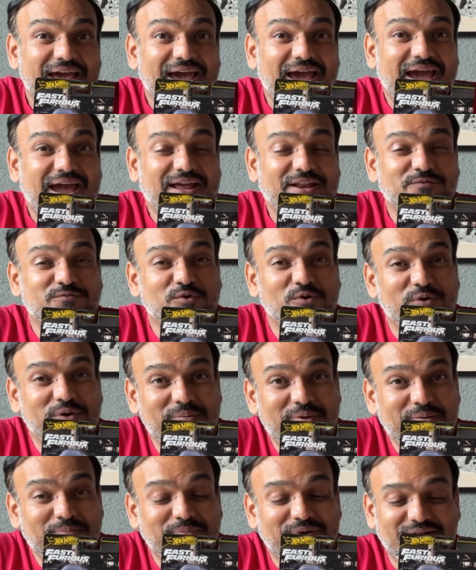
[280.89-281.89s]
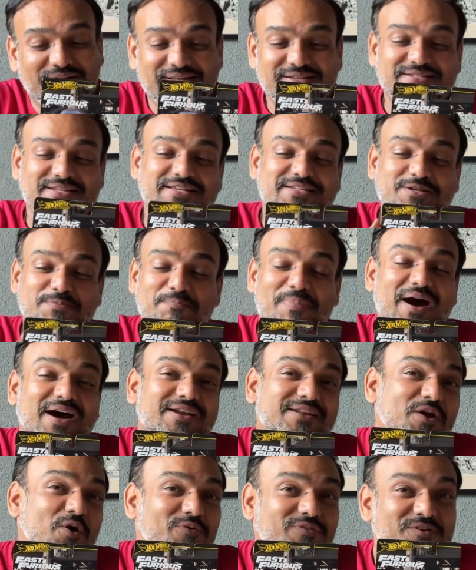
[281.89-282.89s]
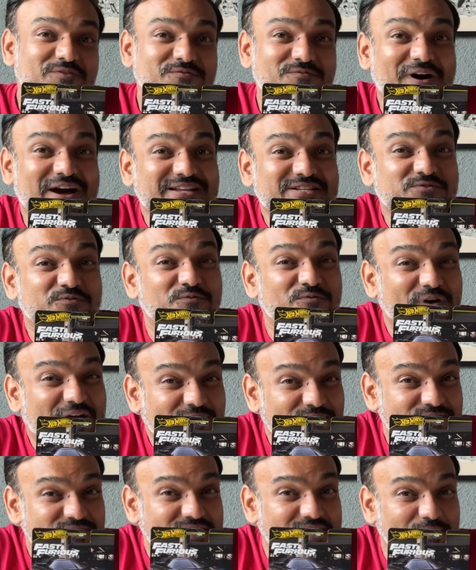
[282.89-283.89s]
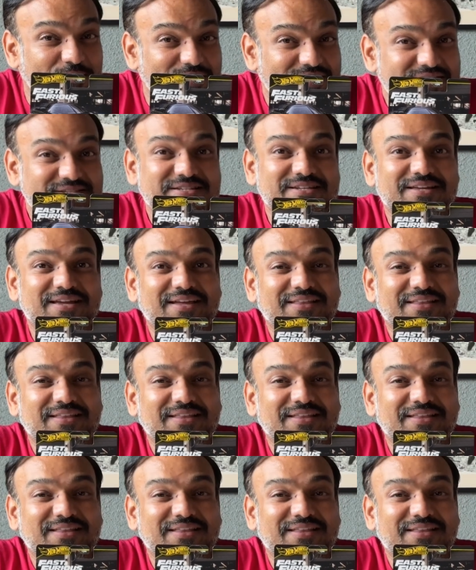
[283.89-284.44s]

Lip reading: And if you remember, this is a part of the Fast 5 series.